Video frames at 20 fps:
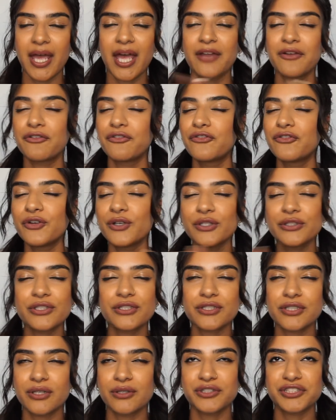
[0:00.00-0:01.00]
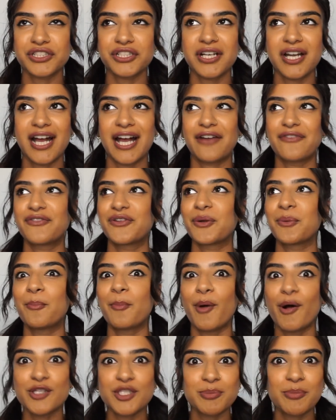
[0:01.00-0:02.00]
and full disclosure, after
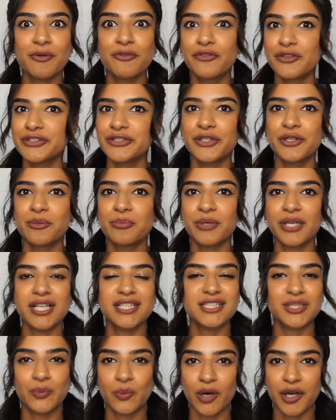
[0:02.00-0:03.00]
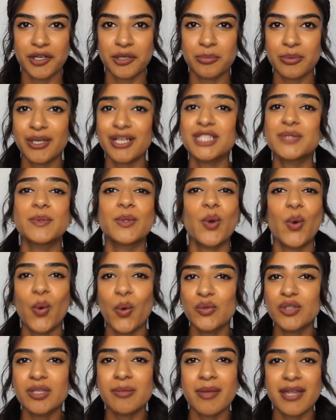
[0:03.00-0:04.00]
multiple physical breaks and water breaks, we
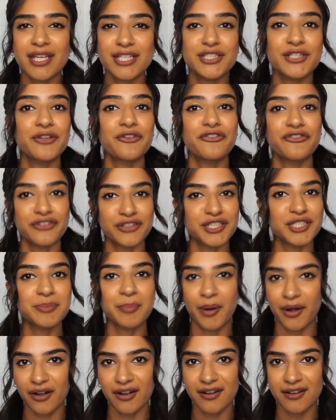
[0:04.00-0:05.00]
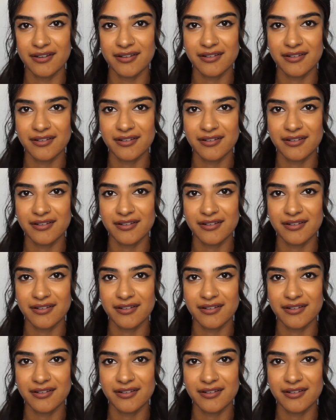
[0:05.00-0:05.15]
only made it to the first part.